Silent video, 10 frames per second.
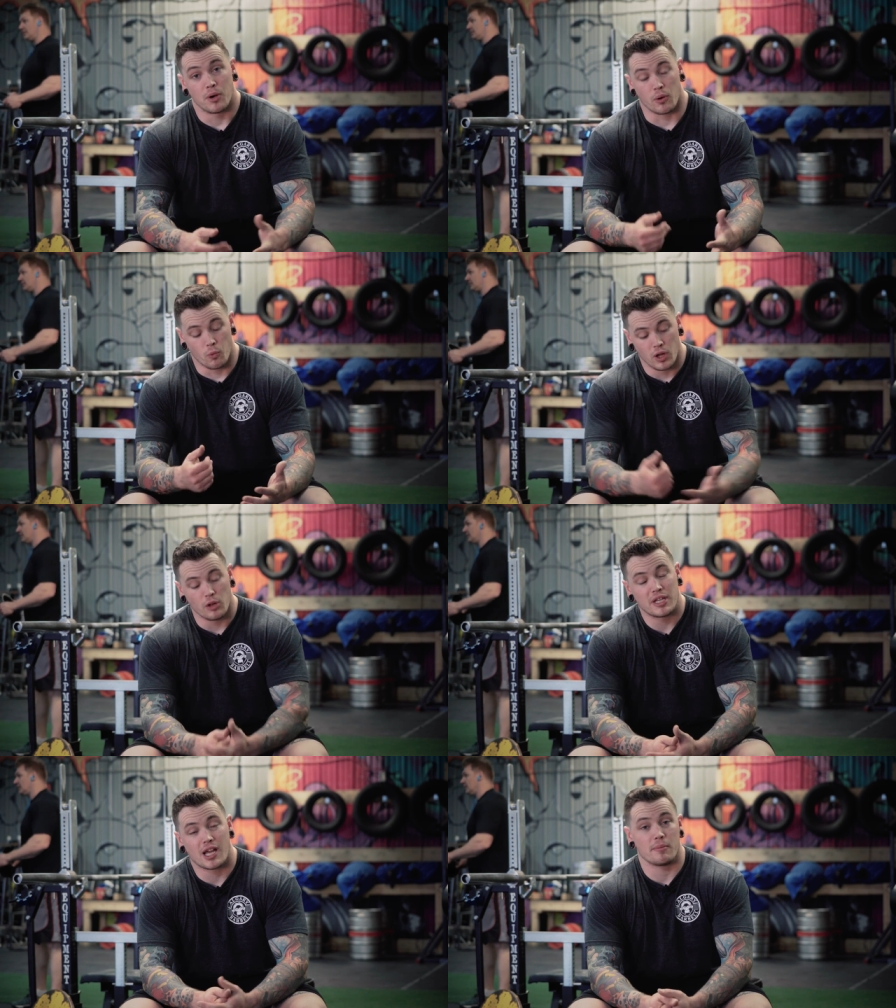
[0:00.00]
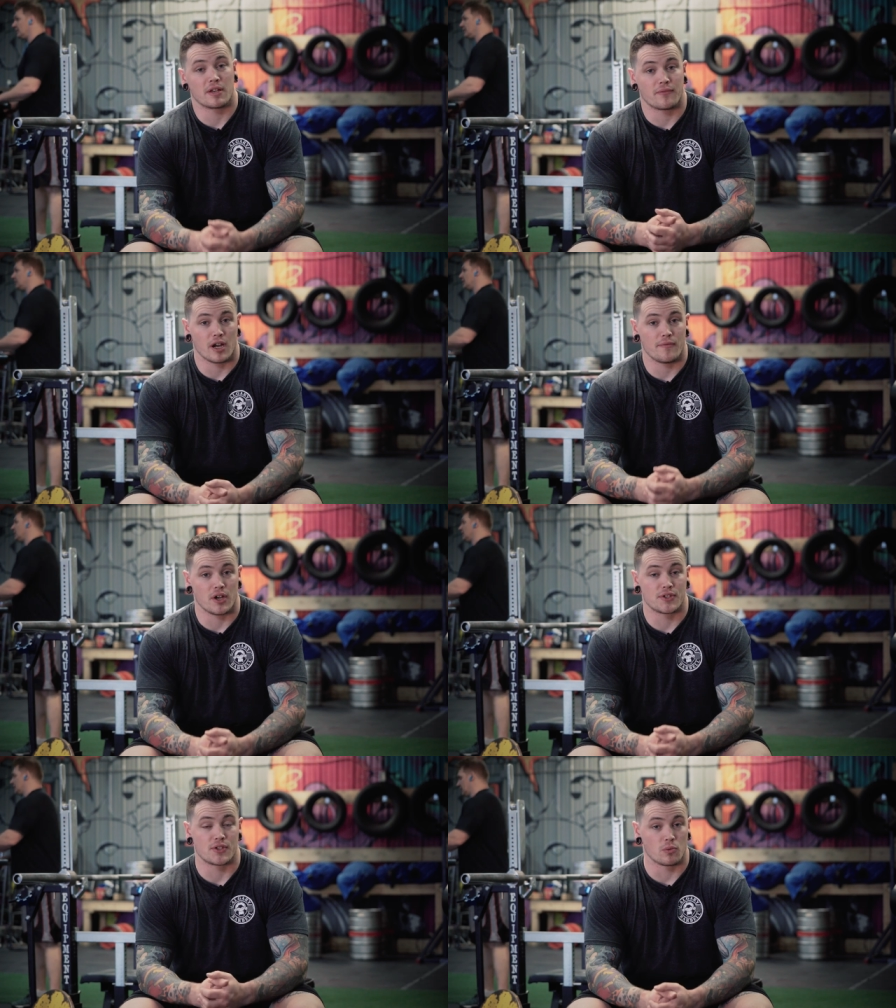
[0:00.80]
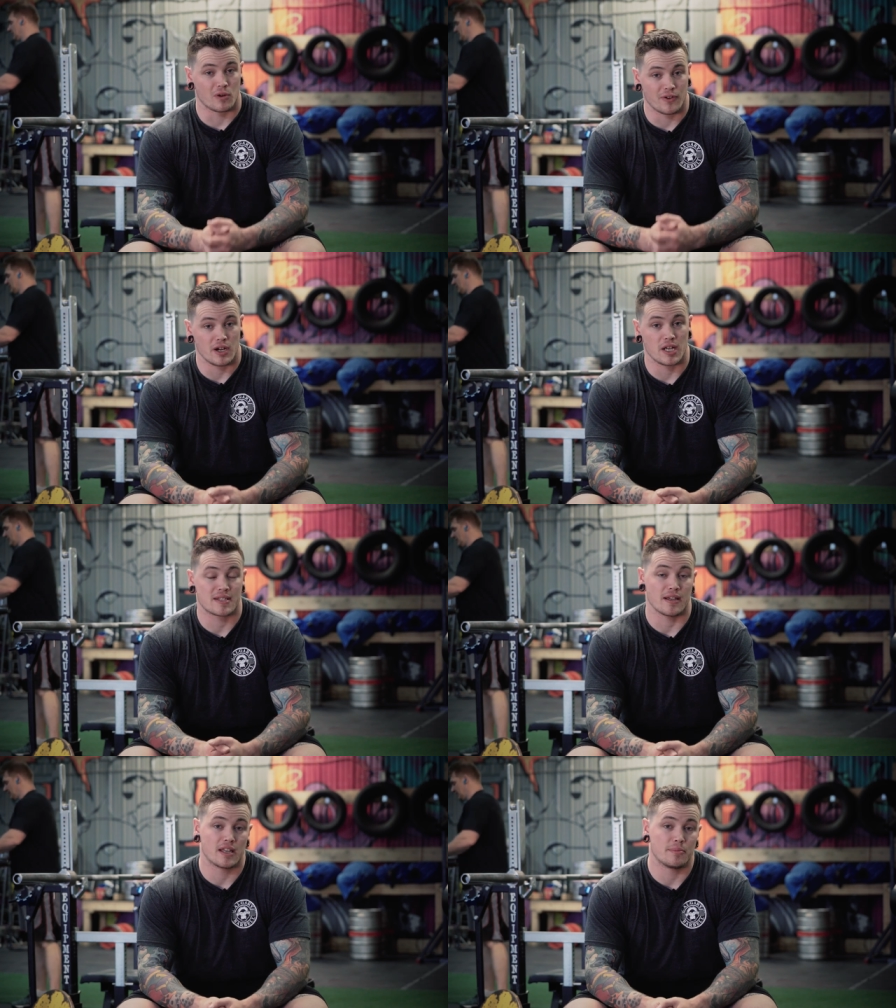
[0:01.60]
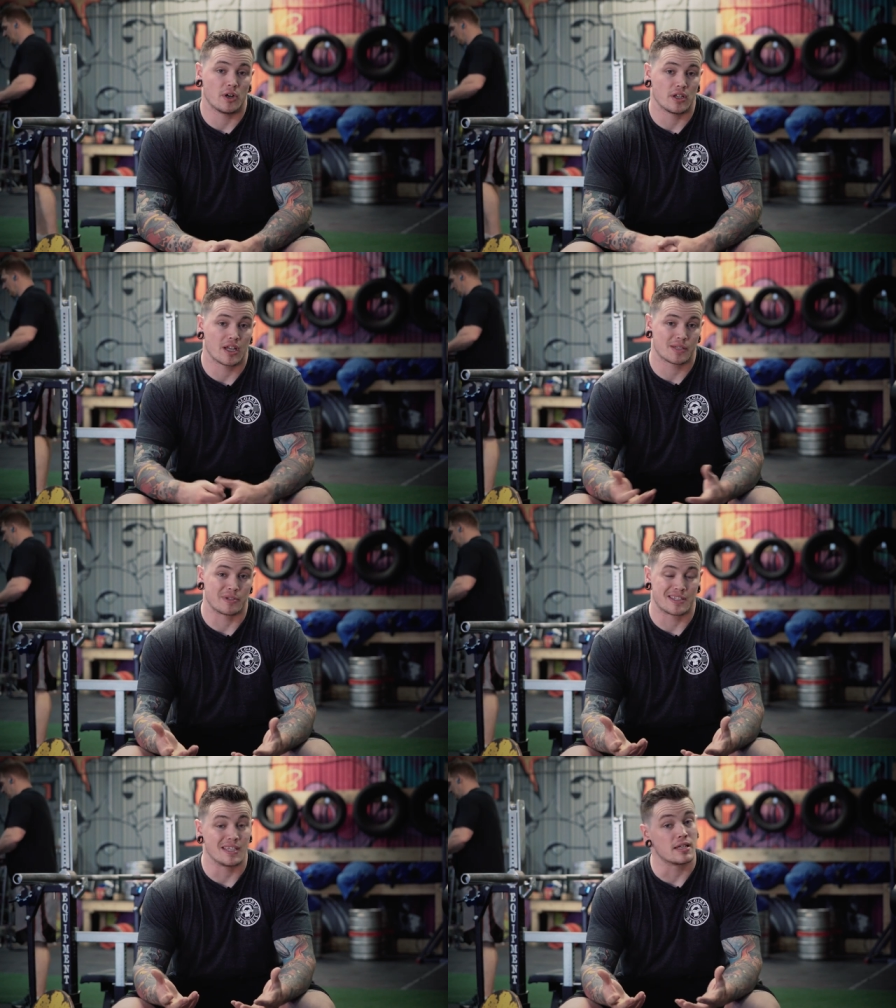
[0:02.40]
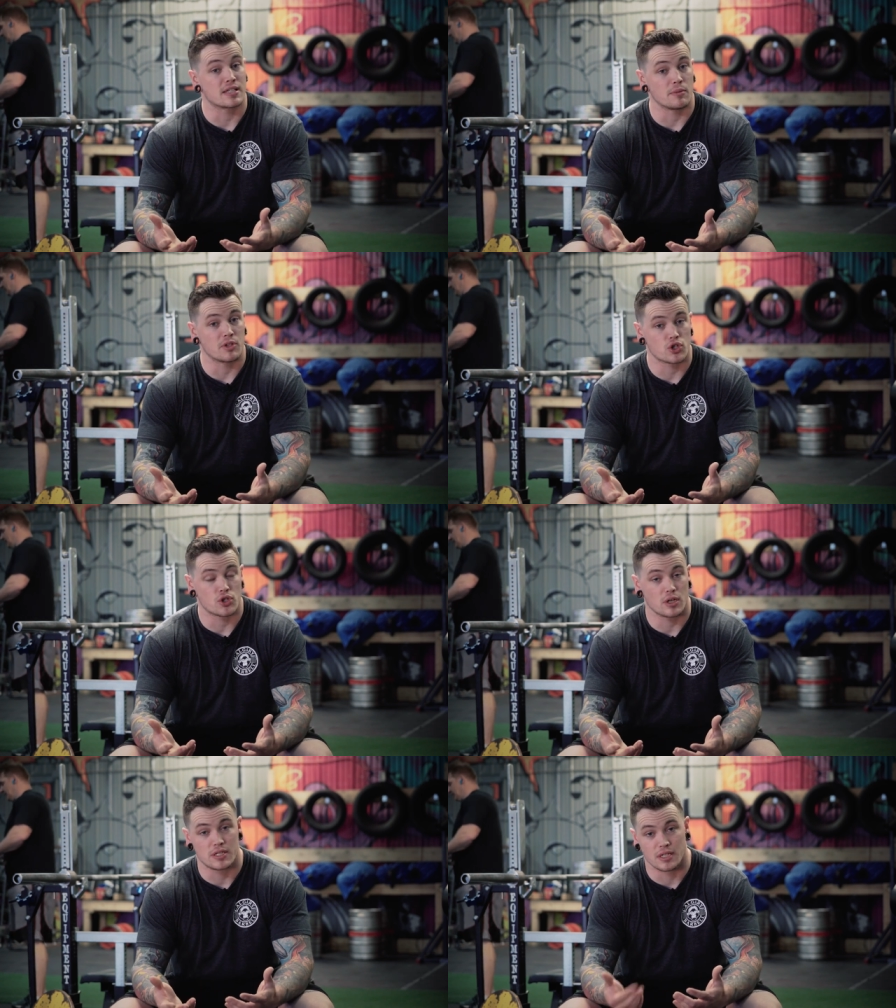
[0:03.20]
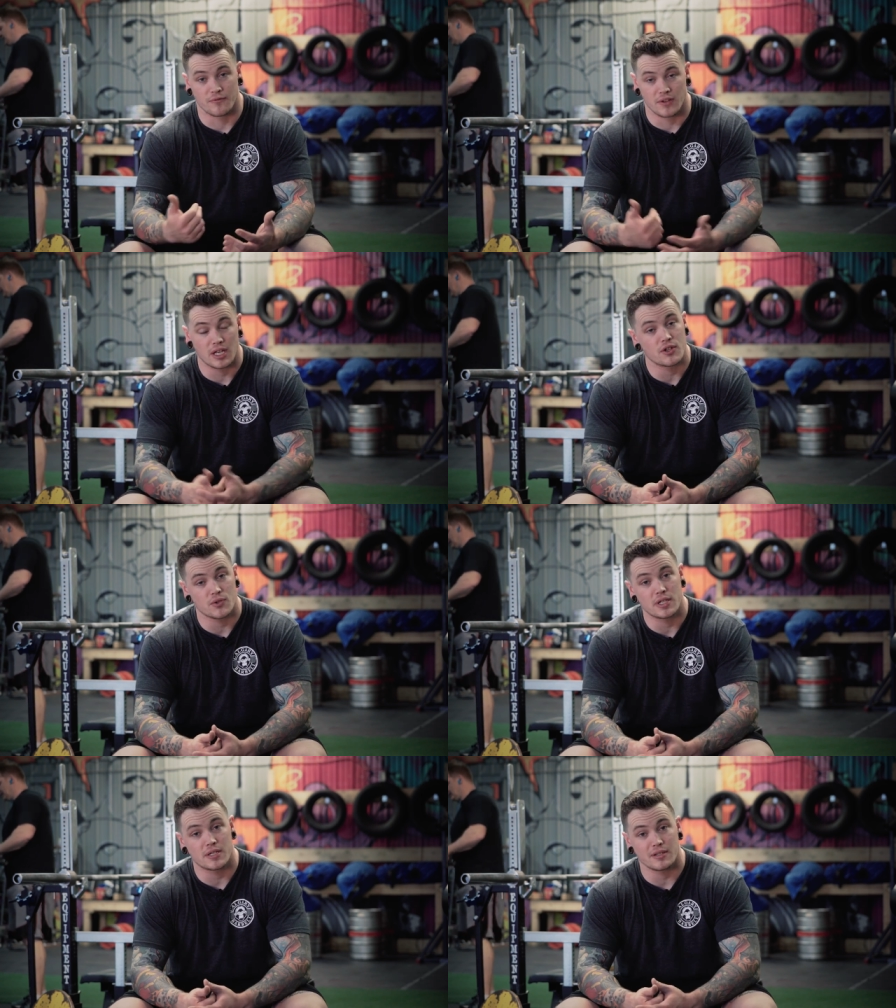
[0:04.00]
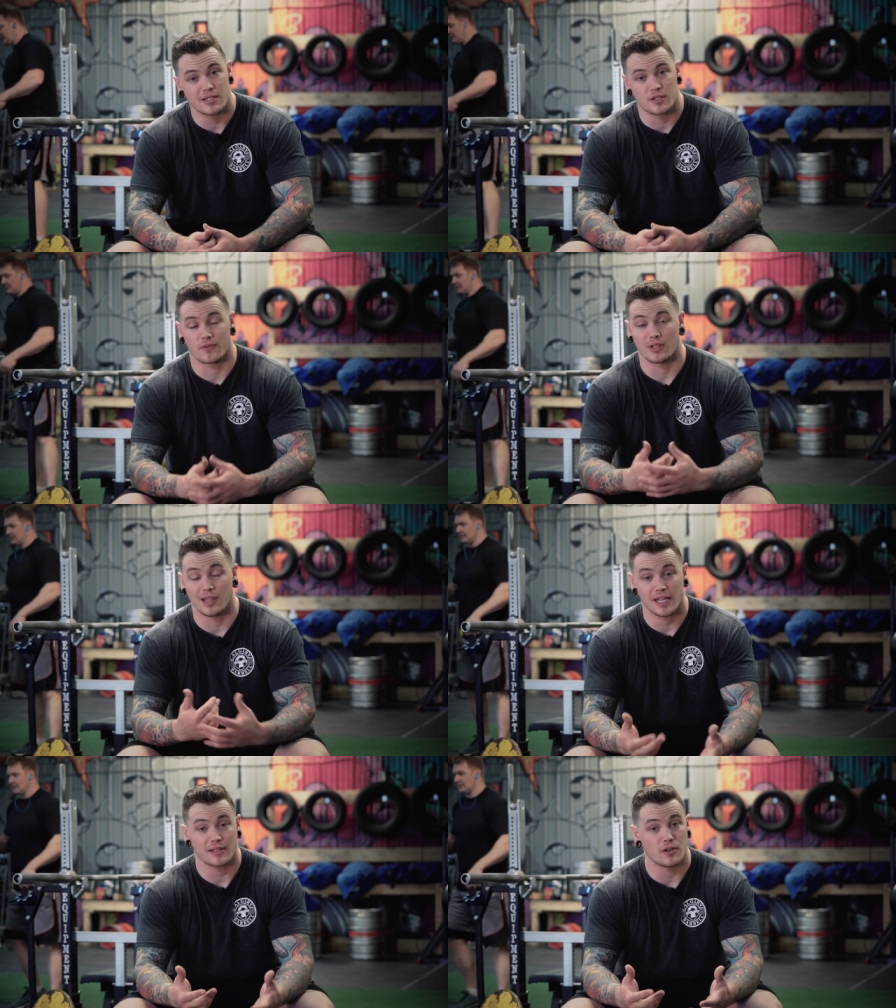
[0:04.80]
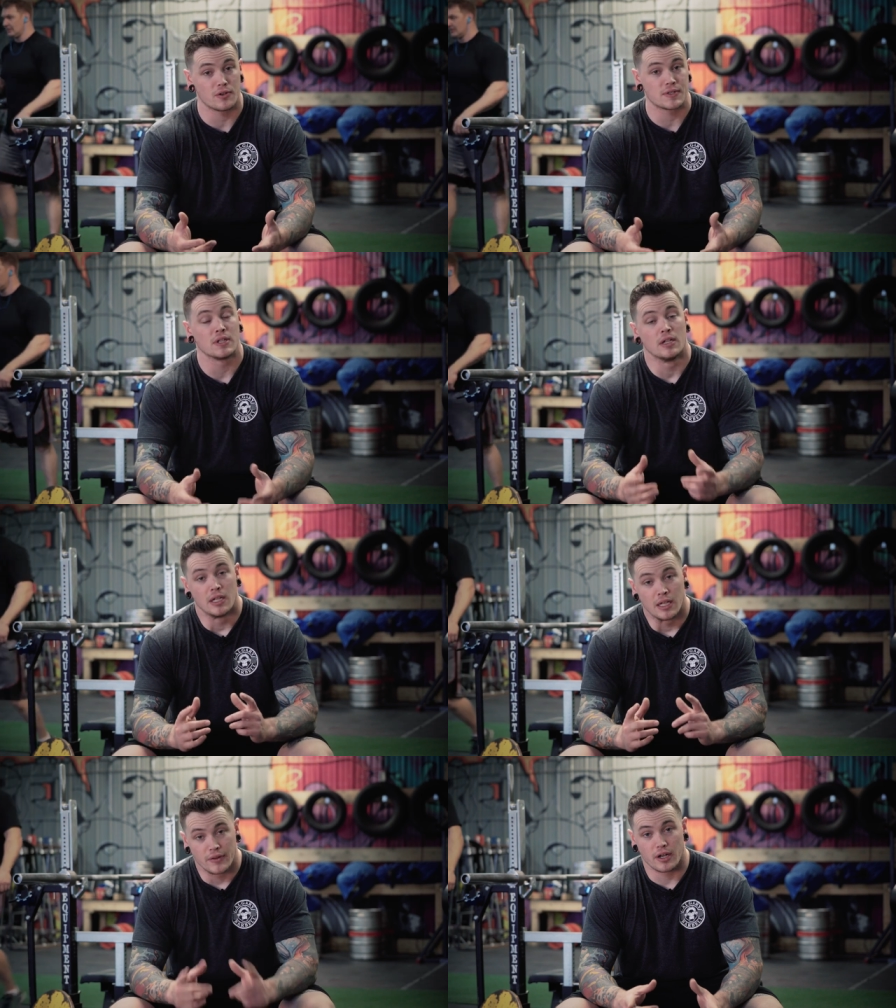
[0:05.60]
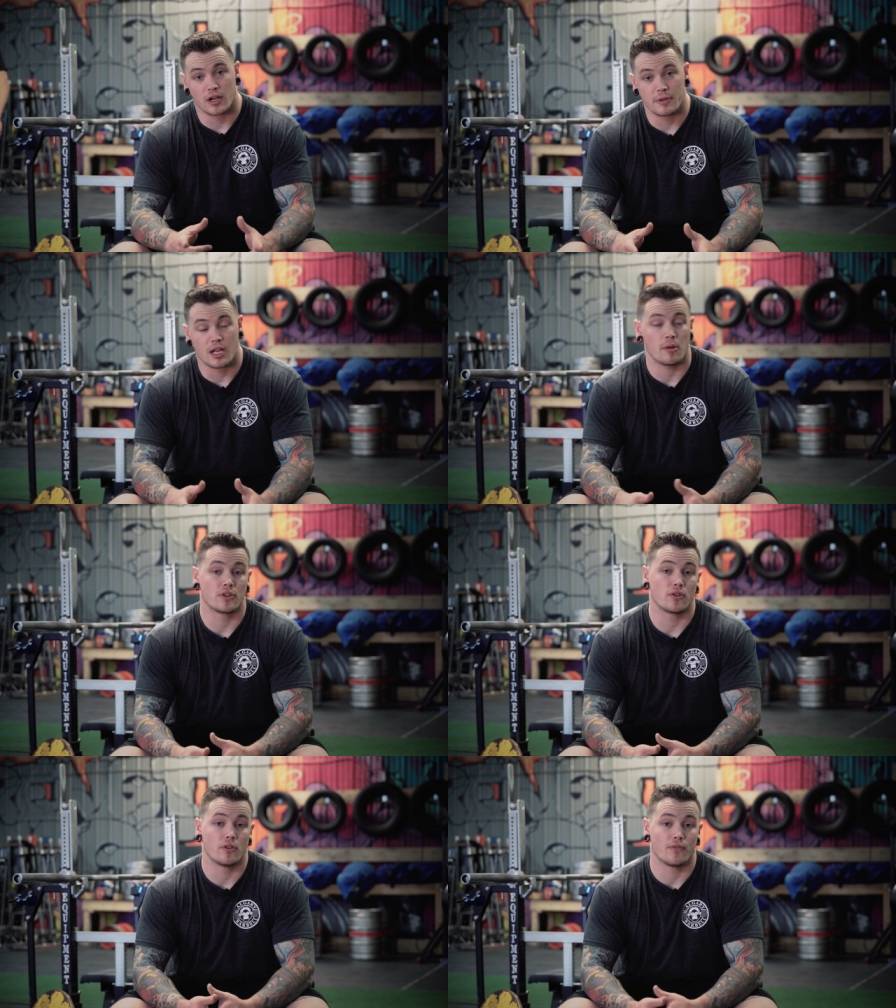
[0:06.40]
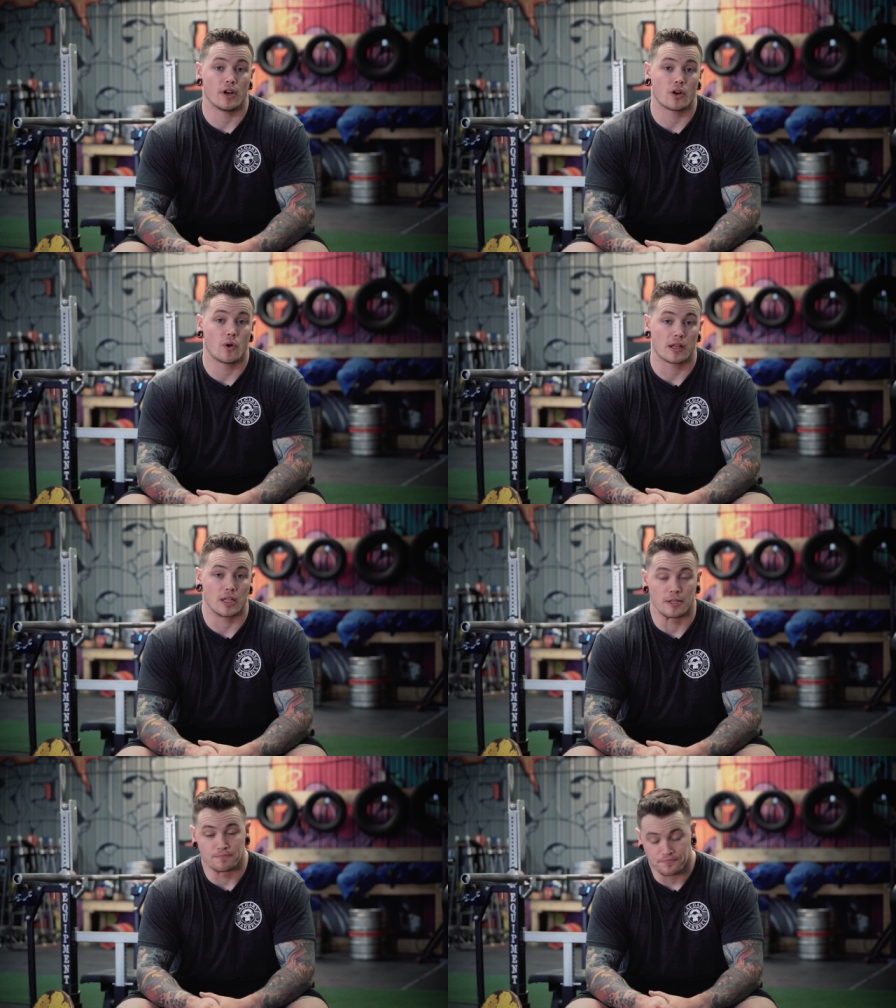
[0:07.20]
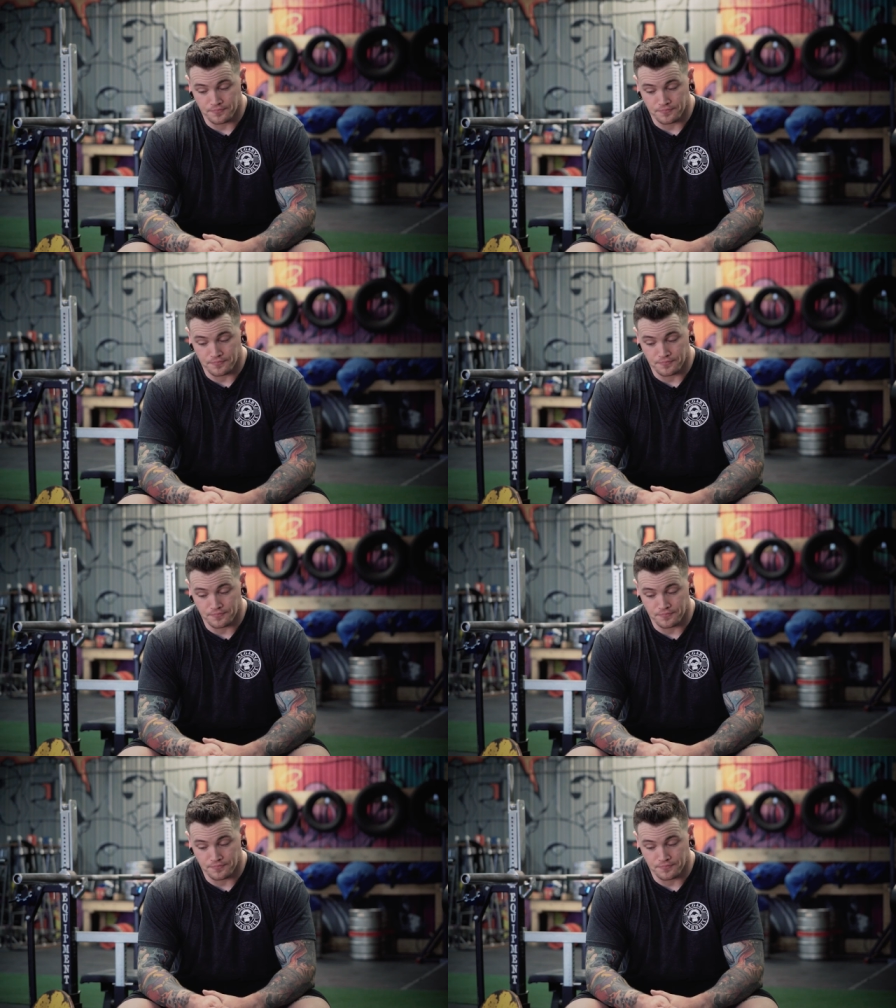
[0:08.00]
But it will be coming very, very soon. We're very excited about it. You guys have been seeing some of the shirts in the videos recently, so if you like those, they're gonna be coming to you very quickly.